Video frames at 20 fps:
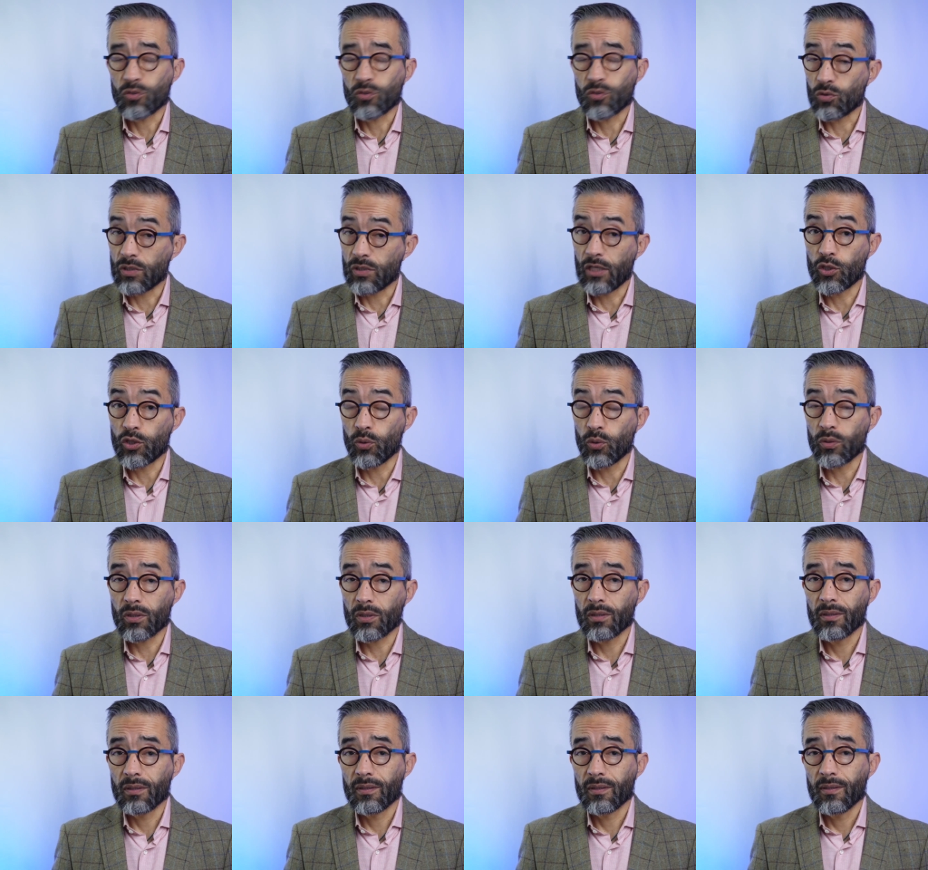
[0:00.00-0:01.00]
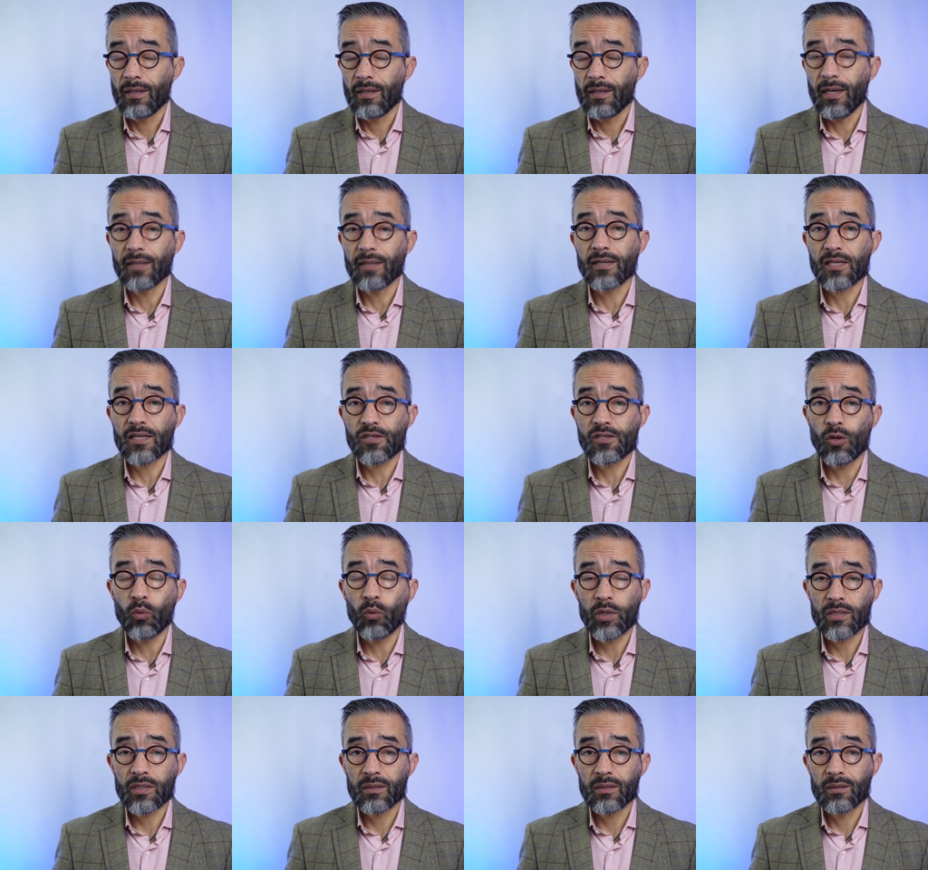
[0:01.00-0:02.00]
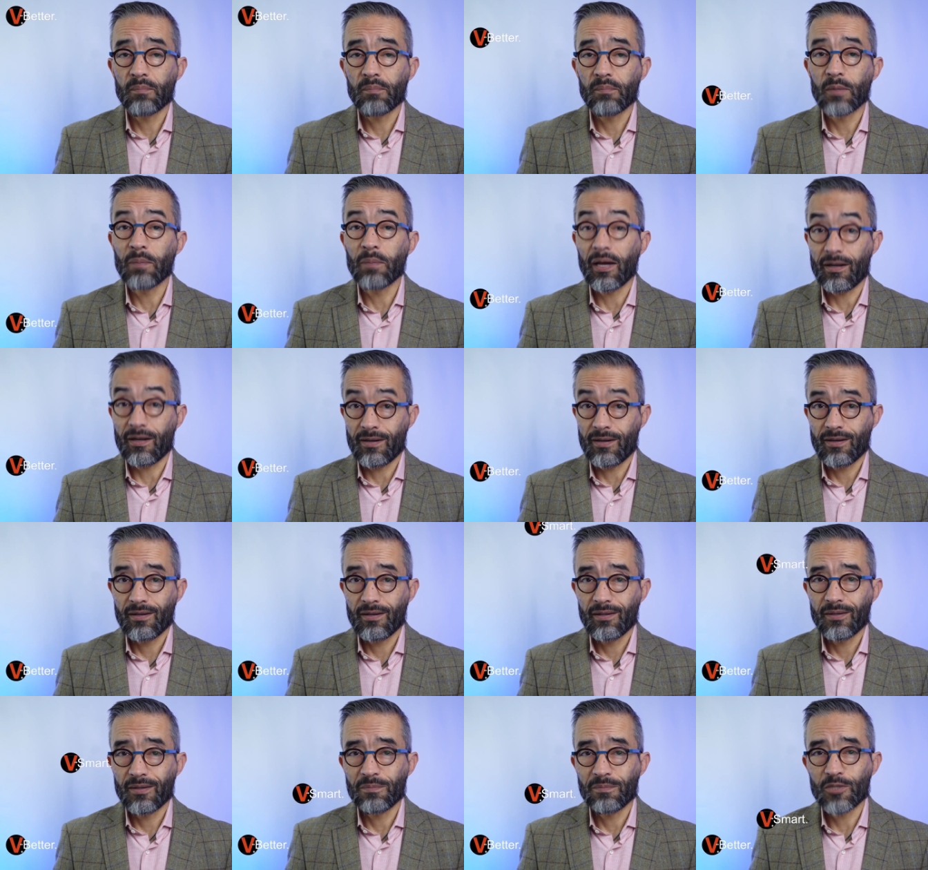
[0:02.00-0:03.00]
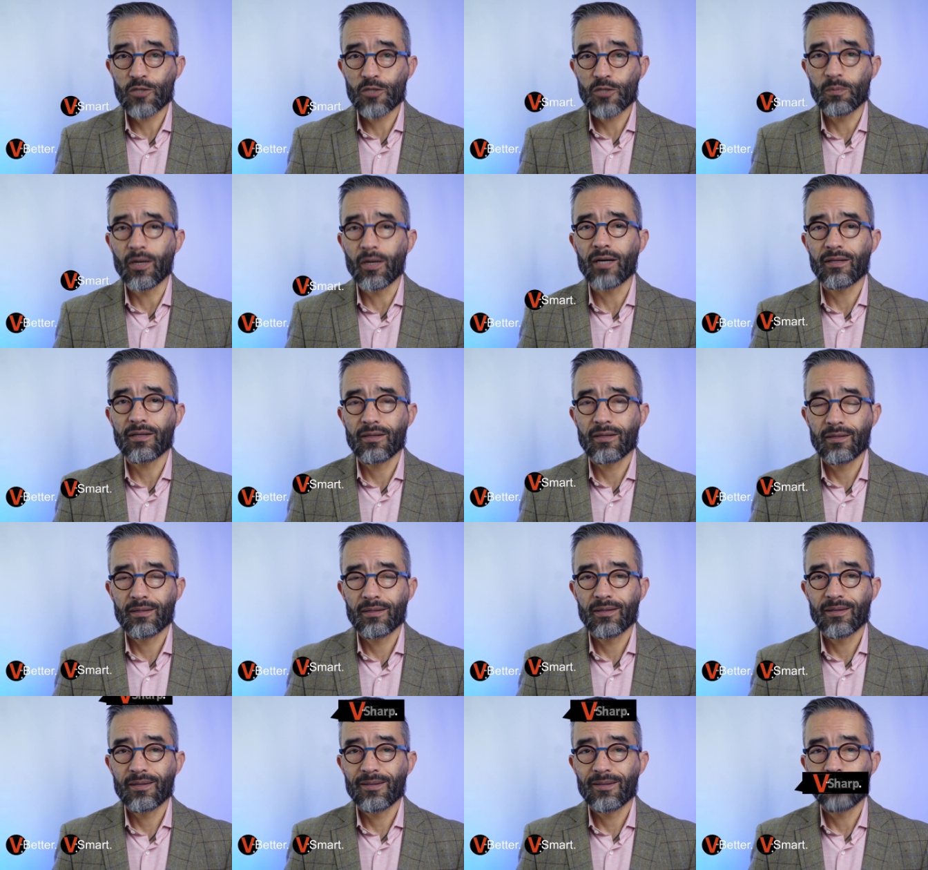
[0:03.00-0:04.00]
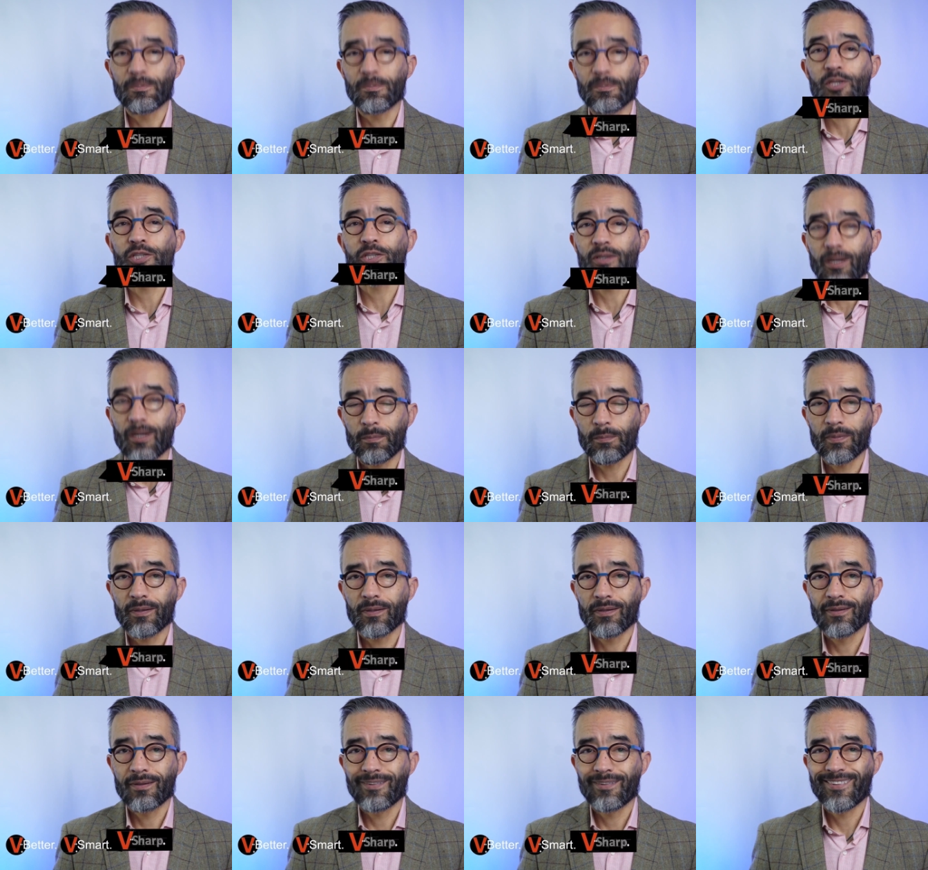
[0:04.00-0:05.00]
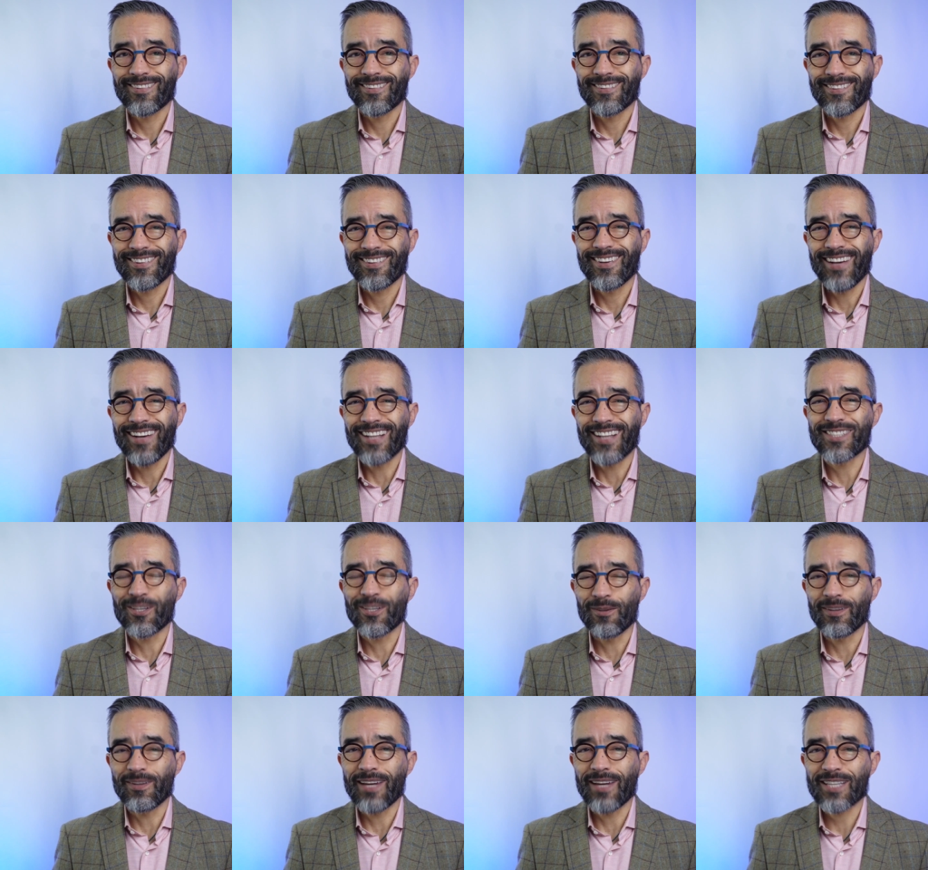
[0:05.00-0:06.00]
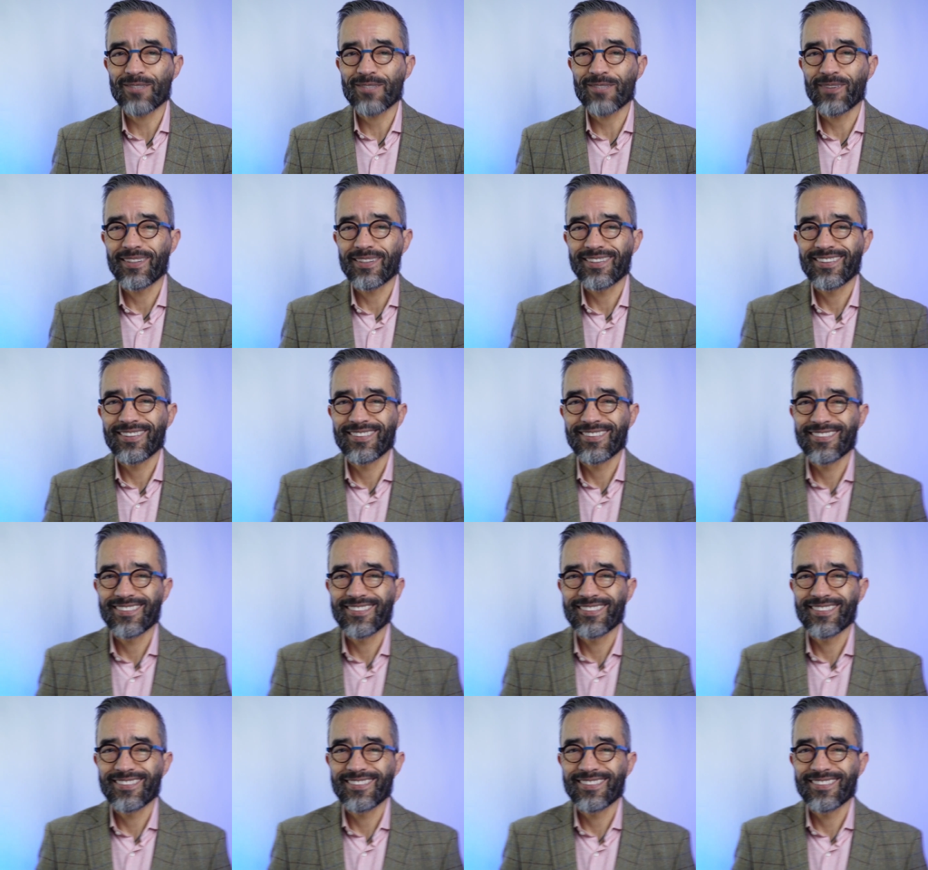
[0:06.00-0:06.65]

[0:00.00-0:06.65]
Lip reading: So stay tuned, and as always, be better, be smart, be sharp. I'll see you in the next one.